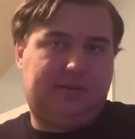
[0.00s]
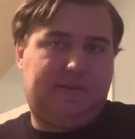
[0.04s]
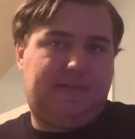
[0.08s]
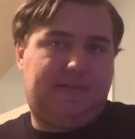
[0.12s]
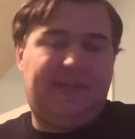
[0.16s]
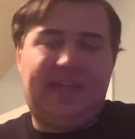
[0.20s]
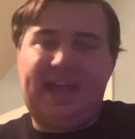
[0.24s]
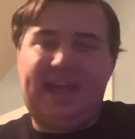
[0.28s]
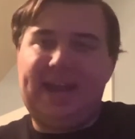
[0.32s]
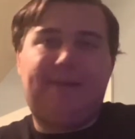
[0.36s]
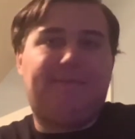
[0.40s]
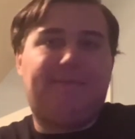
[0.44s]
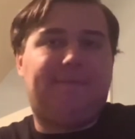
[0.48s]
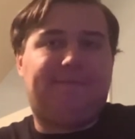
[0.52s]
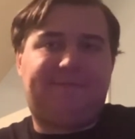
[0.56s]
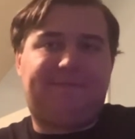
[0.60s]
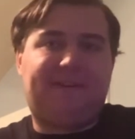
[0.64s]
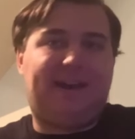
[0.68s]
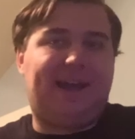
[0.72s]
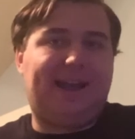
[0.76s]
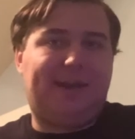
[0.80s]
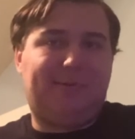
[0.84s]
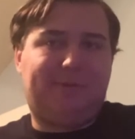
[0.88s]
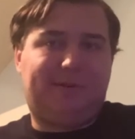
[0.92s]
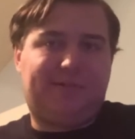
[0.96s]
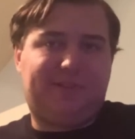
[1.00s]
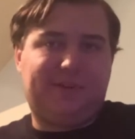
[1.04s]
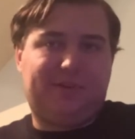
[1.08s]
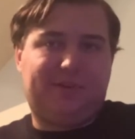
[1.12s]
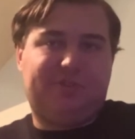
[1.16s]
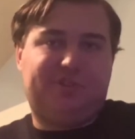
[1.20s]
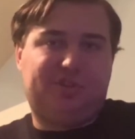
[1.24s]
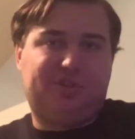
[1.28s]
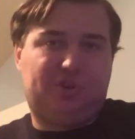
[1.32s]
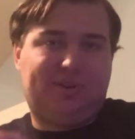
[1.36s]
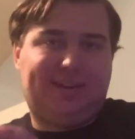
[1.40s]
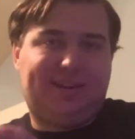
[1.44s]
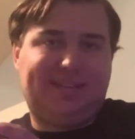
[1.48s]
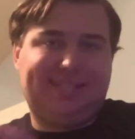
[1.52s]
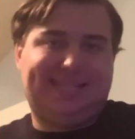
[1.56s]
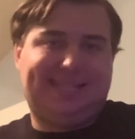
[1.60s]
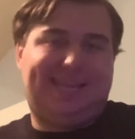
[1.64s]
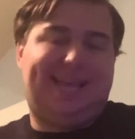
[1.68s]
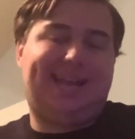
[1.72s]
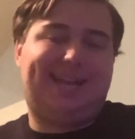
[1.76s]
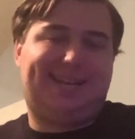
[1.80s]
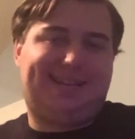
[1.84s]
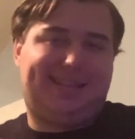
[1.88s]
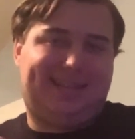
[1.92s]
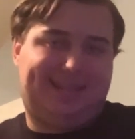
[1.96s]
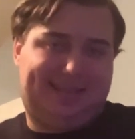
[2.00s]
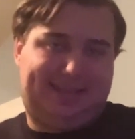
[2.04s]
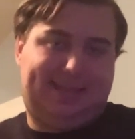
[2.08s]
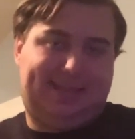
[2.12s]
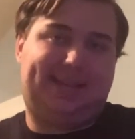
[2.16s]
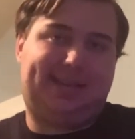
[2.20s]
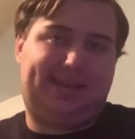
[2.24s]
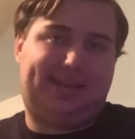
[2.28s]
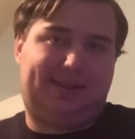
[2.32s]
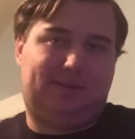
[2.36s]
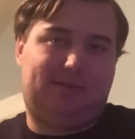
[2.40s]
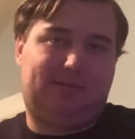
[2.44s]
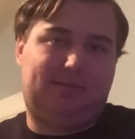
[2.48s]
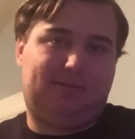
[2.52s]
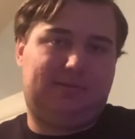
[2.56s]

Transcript: and I'm fine with their journeys ending here.